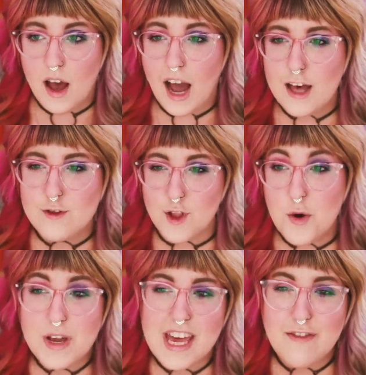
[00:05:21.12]
I
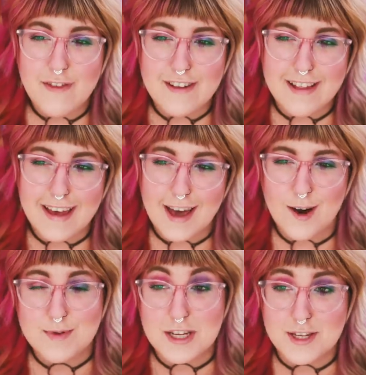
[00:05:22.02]
low-key feel like
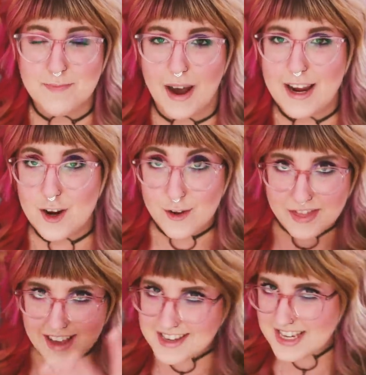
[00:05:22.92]
helped inspire
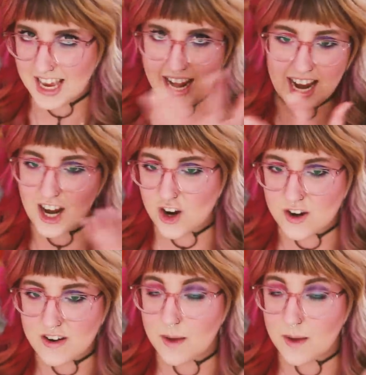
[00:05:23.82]
this hair.